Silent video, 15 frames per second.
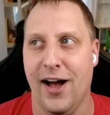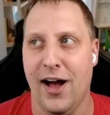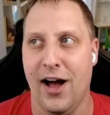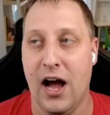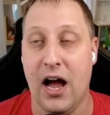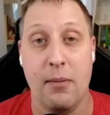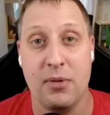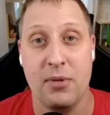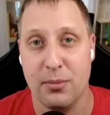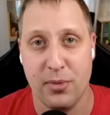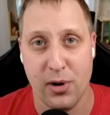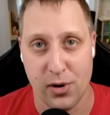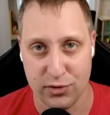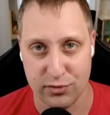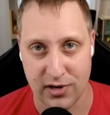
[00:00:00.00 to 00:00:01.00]
I'm in the
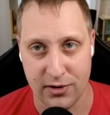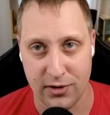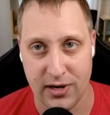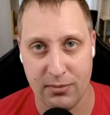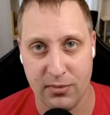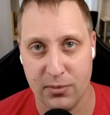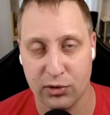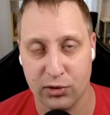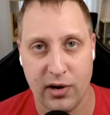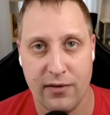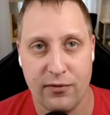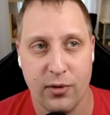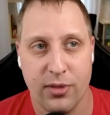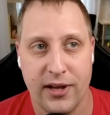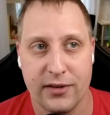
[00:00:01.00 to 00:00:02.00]
bonus round, dude. I'm the most
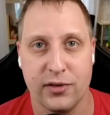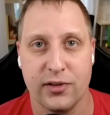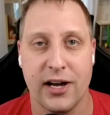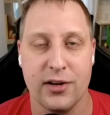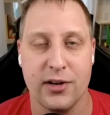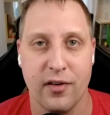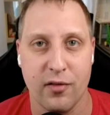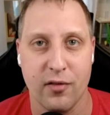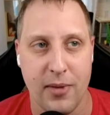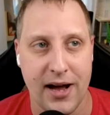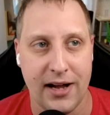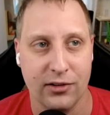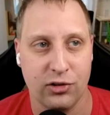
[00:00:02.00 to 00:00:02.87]
grateful, thankful guy you've ever met.